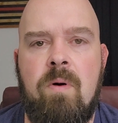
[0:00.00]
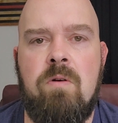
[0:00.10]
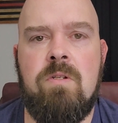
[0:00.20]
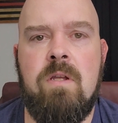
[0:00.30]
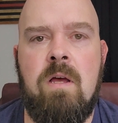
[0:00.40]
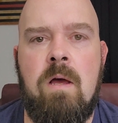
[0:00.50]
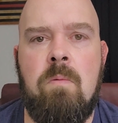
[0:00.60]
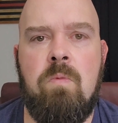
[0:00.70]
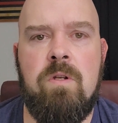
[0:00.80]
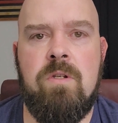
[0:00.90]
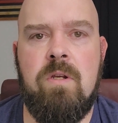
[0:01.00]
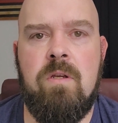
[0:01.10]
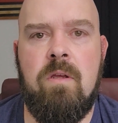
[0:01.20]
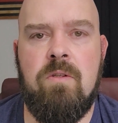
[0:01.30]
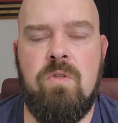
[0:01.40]
Post Time, which
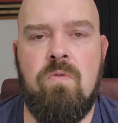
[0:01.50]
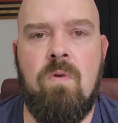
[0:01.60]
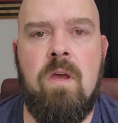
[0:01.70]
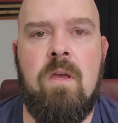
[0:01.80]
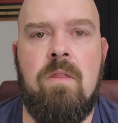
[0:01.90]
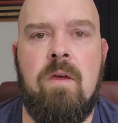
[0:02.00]
is great.